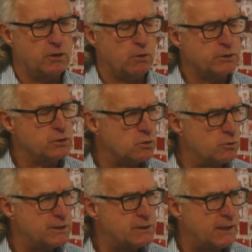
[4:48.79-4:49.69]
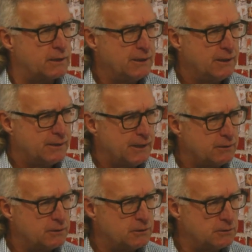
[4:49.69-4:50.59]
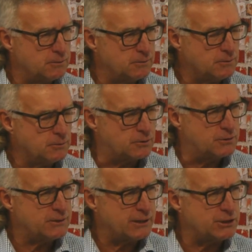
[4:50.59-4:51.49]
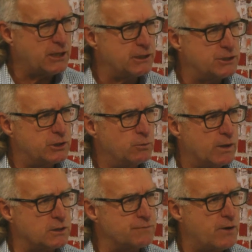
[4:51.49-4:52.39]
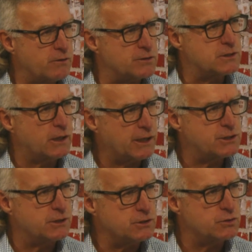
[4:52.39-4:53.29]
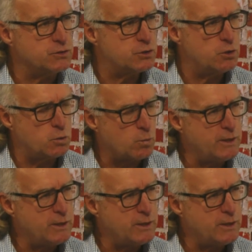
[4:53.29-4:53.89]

you know, which is always that challenging one as far as selection is concerned.